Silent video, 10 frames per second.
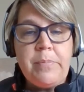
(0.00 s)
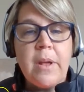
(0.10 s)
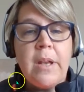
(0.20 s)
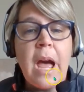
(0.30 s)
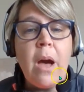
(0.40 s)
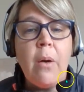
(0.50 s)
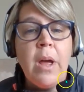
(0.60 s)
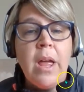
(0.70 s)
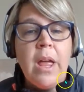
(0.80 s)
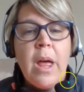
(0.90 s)
Now,
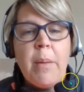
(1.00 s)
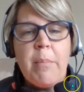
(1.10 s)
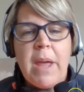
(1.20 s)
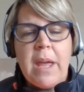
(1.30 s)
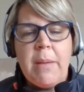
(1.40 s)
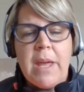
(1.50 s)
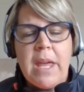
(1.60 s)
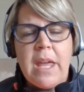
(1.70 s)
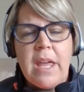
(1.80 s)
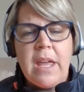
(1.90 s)
maybe
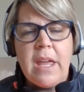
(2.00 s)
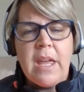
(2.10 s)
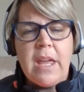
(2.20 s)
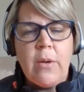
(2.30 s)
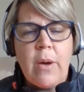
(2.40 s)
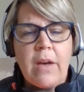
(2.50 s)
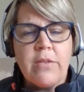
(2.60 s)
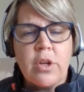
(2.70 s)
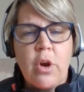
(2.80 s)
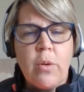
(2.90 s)
you have
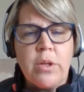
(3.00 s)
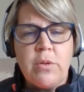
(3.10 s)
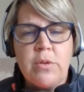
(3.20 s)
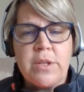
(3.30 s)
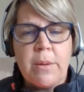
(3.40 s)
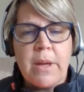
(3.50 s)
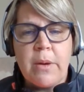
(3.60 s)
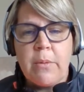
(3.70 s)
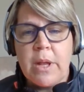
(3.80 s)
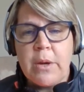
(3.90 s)
to go and do something
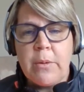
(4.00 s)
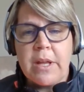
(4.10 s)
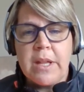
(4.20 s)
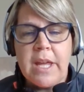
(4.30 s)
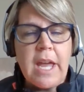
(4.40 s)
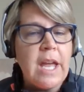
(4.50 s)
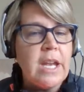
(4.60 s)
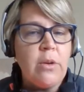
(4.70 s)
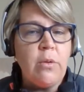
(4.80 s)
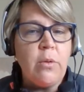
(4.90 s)
really quickly and
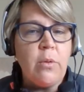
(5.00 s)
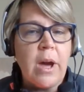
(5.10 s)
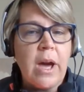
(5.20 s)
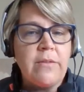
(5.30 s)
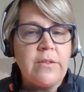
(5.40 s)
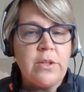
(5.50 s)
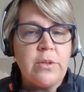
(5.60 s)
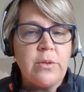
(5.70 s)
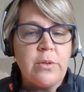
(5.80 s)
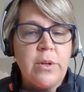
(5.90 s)
you have
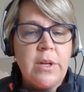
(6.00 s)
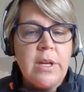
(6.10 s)
to